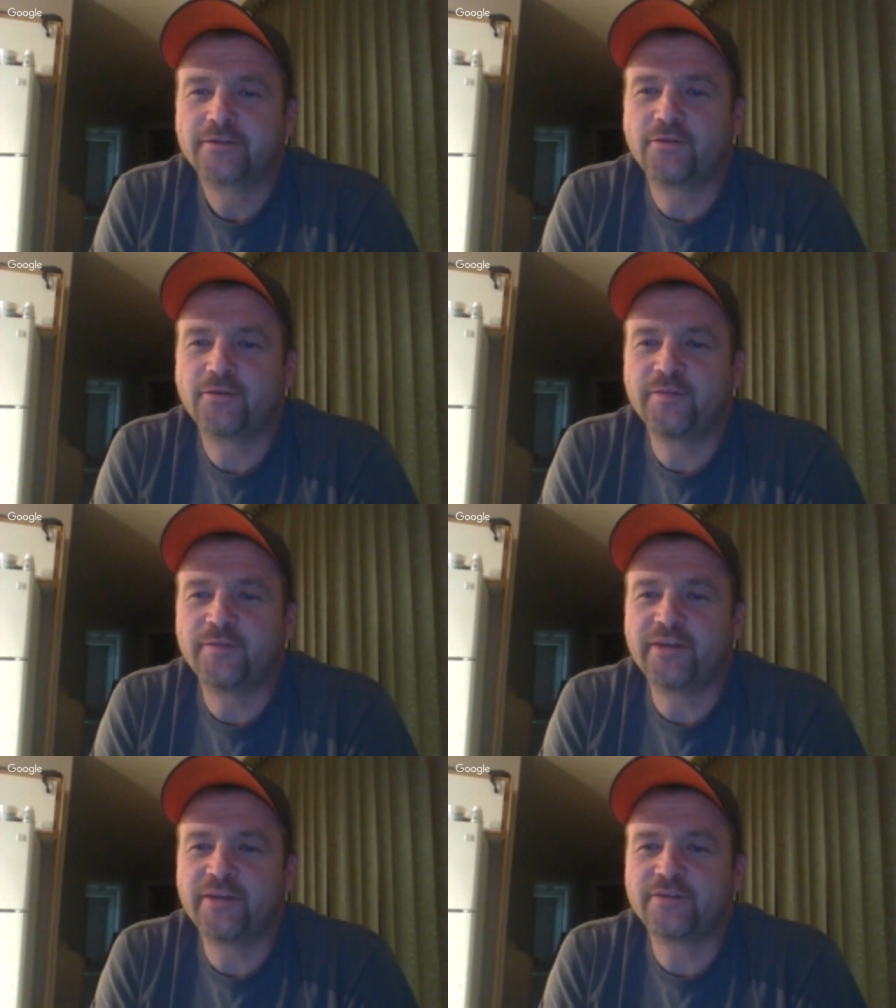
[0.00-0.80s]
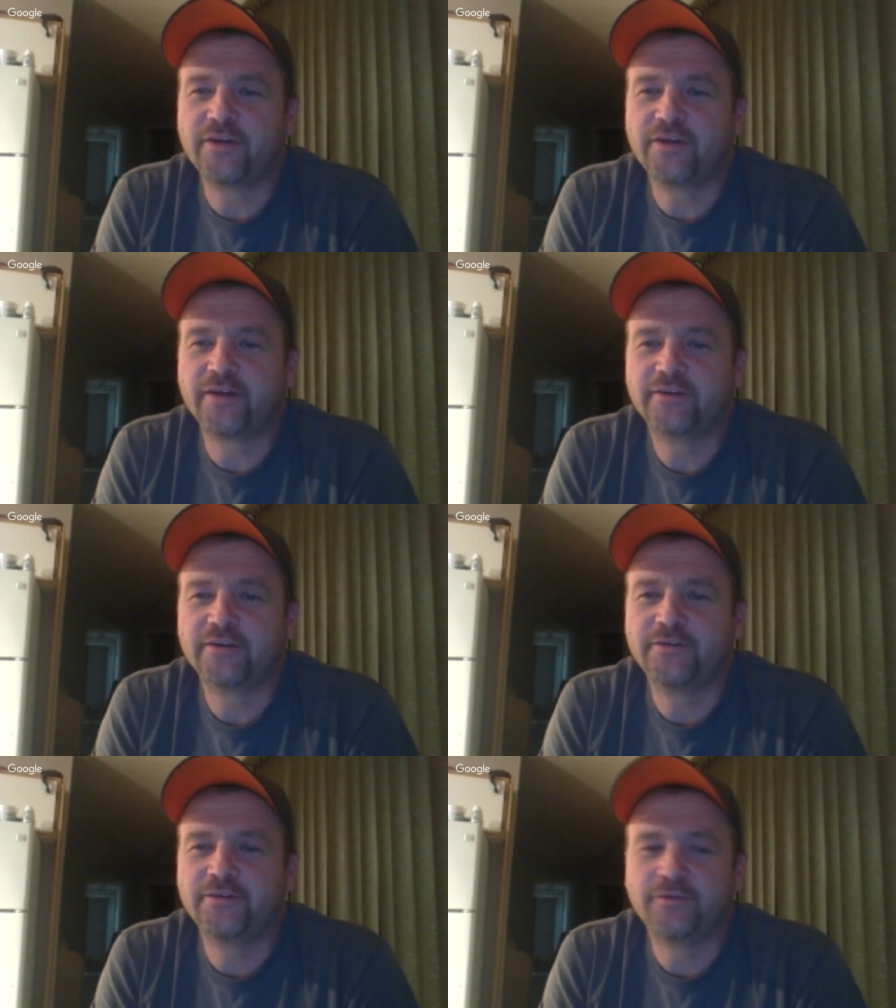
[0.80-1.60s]
Cold in Minnesota,
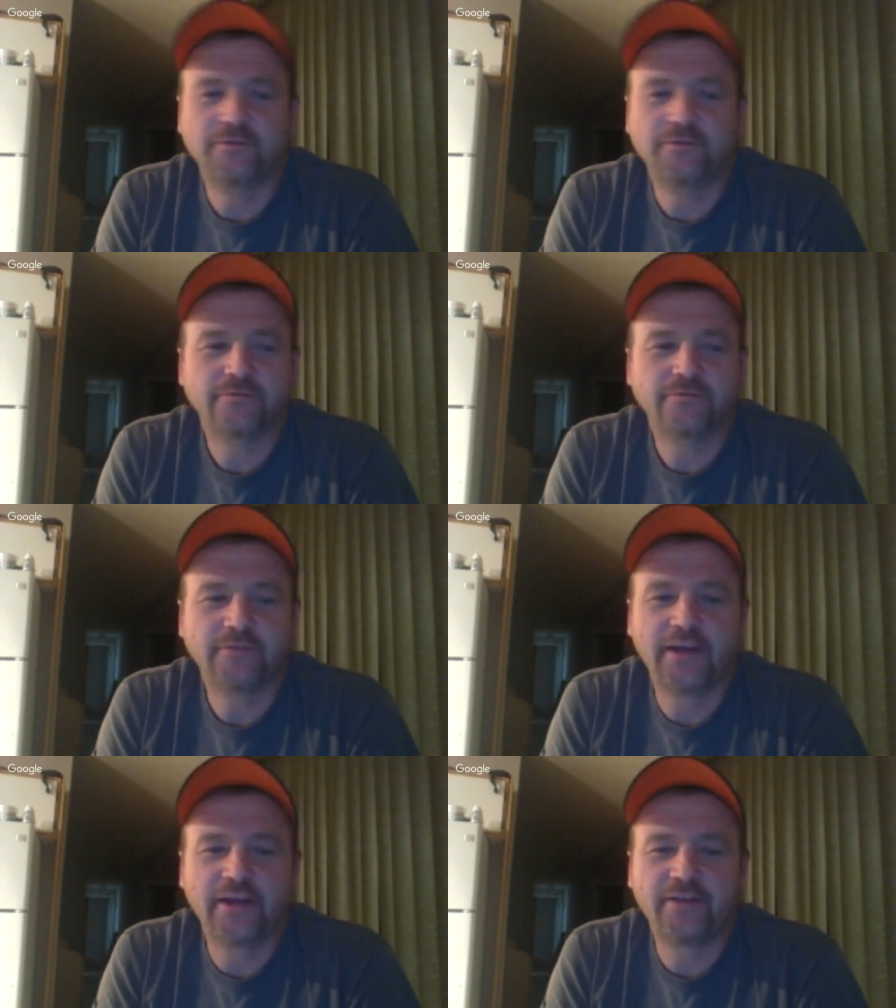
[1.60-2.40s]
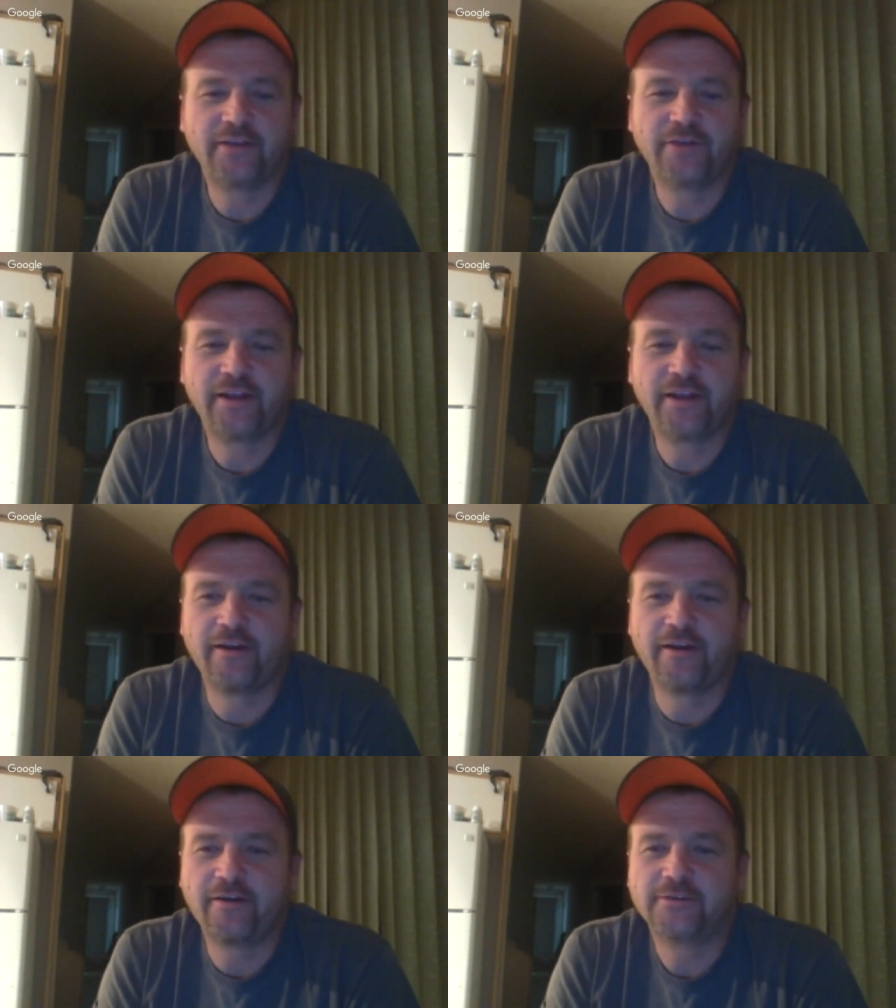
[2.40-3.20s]
too. Yeah, that's what I hear.